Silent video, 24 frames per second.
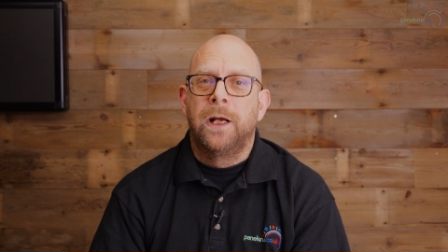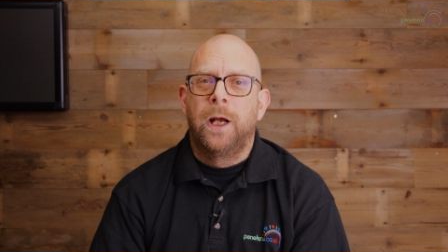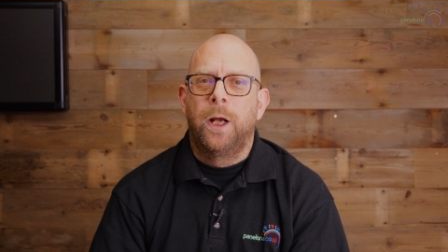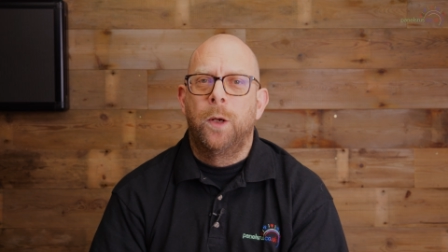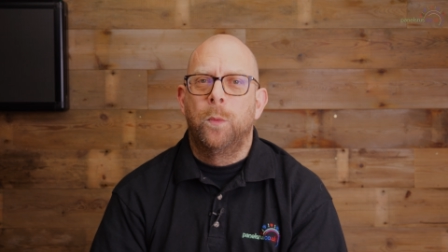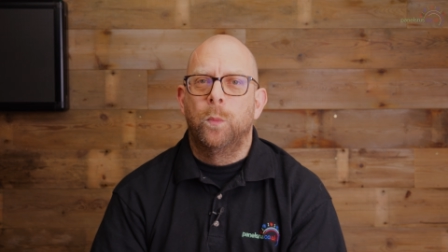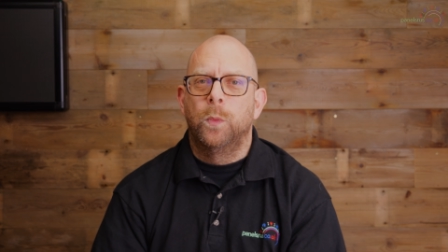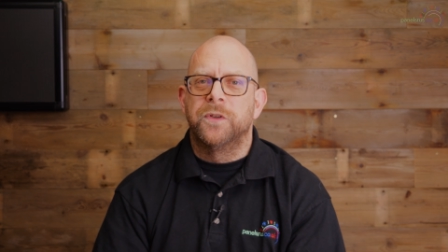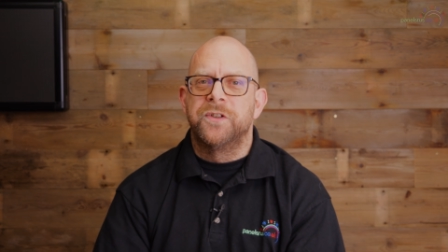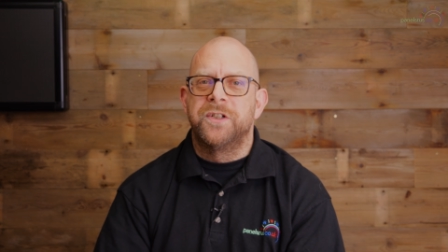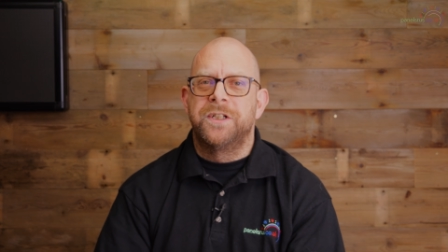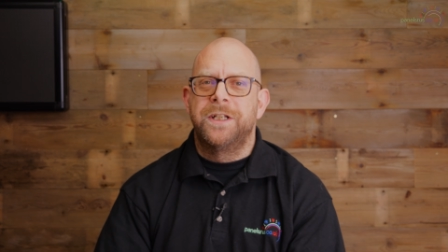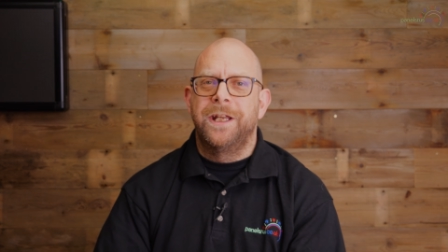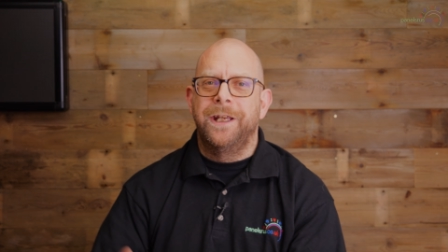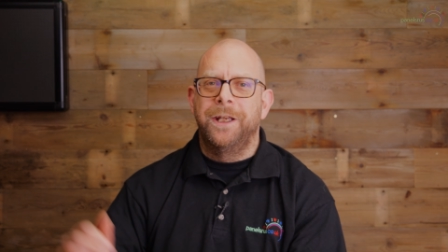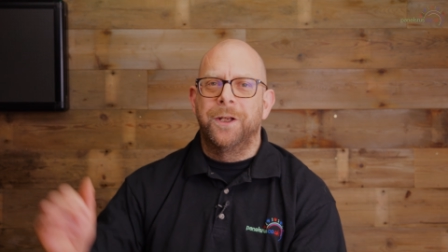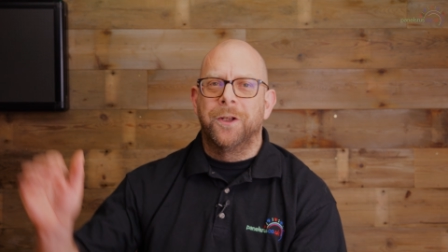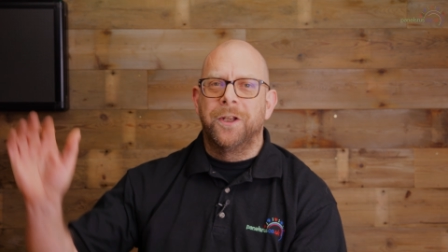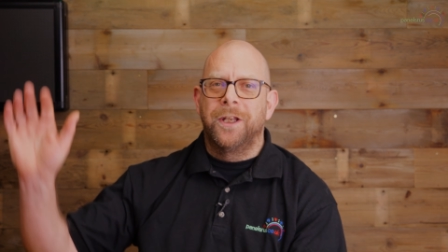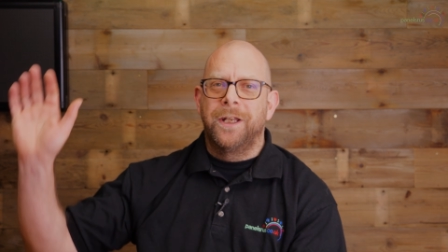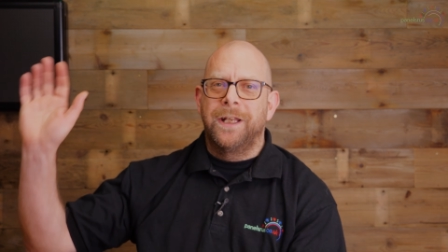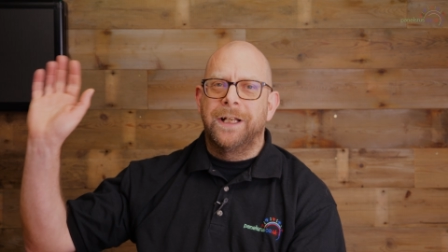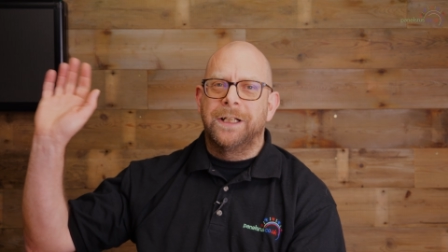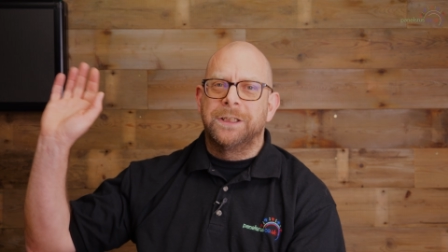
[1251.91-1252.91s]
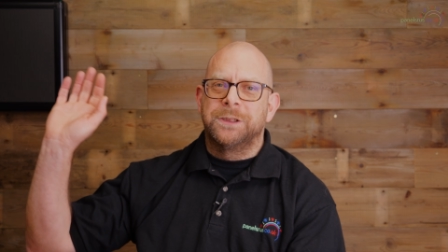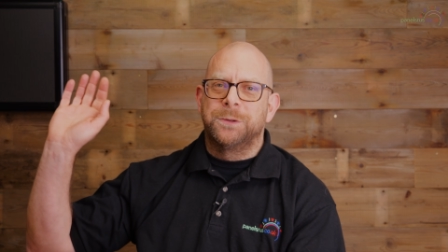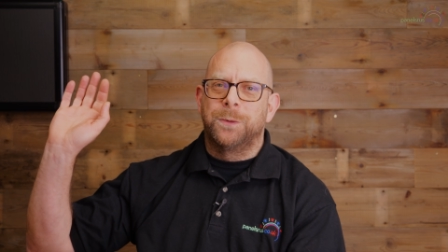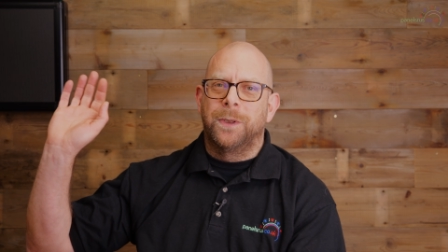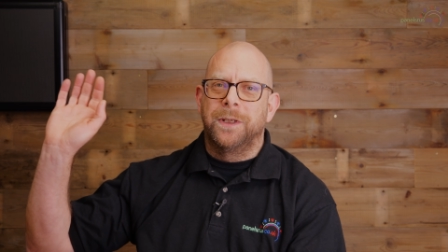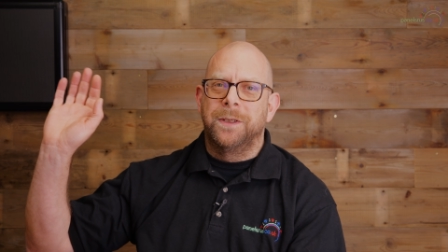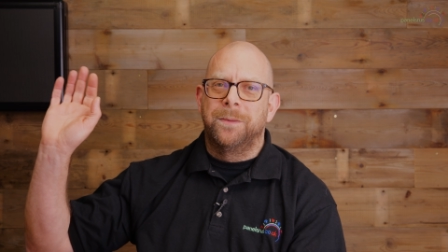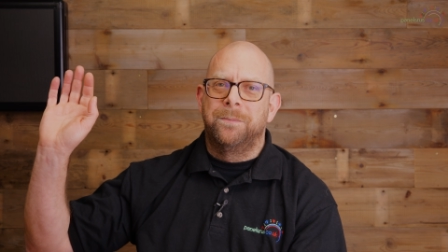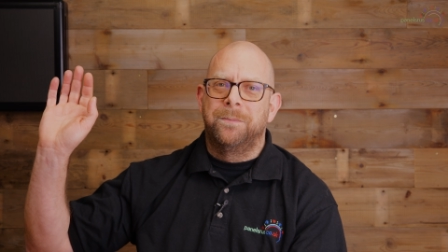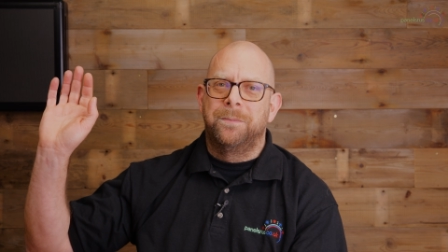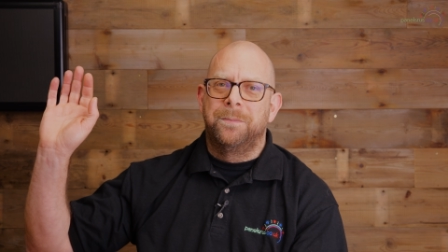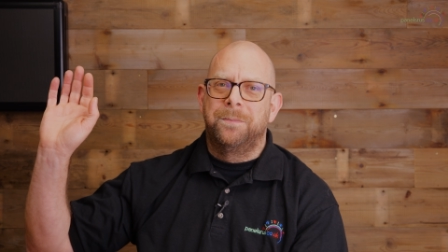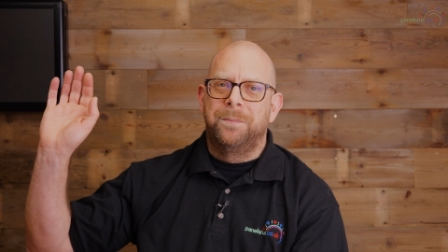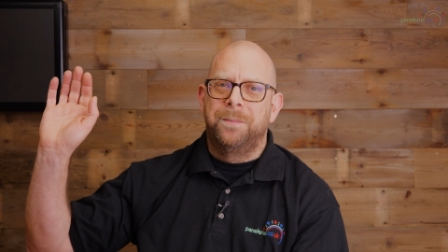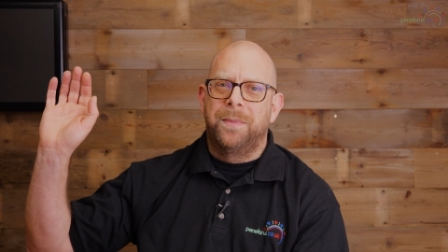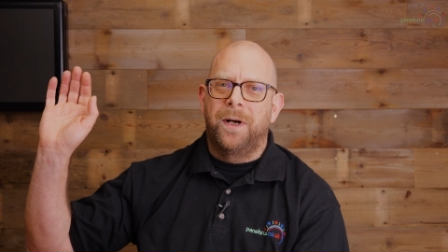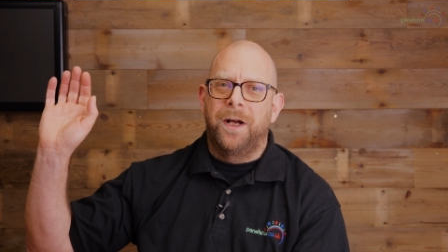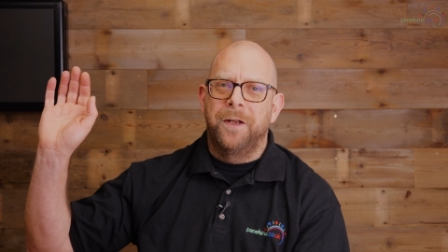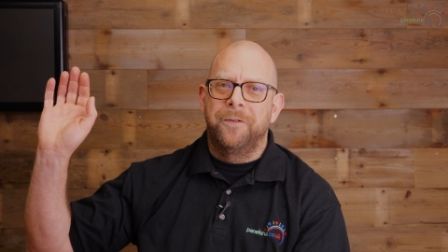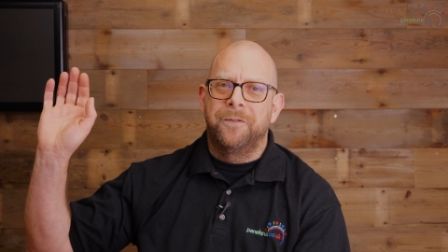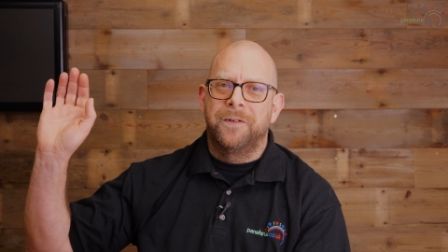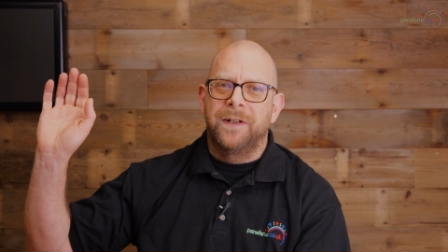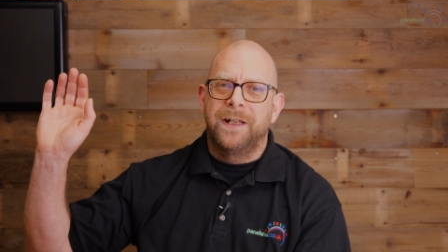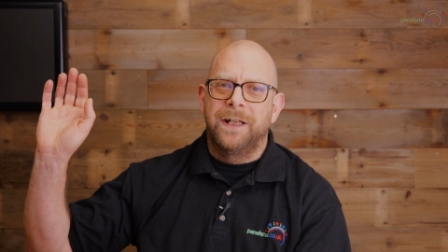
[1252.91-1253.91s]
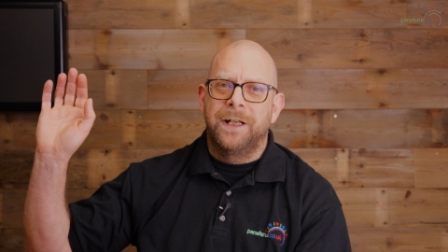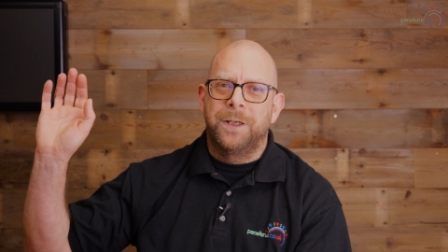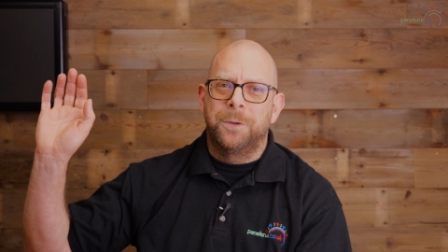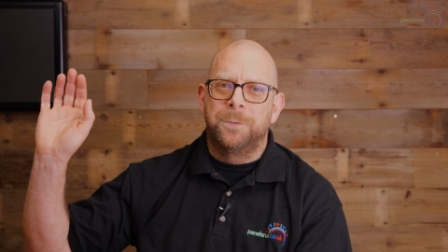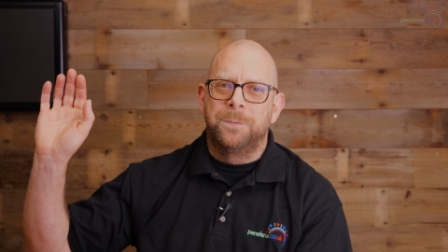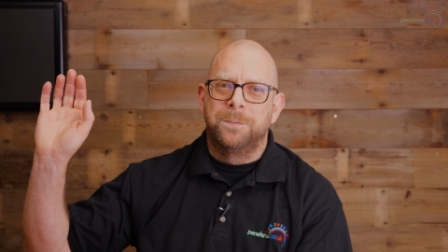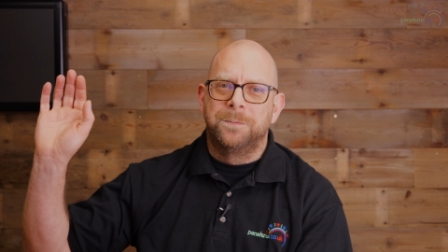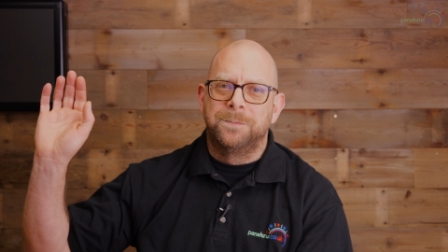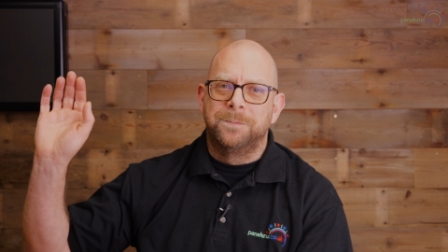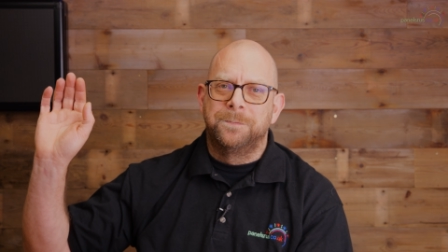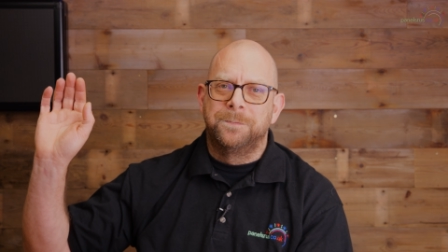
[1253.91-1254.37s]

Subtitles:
and we'll see you on the next one. Bye for now.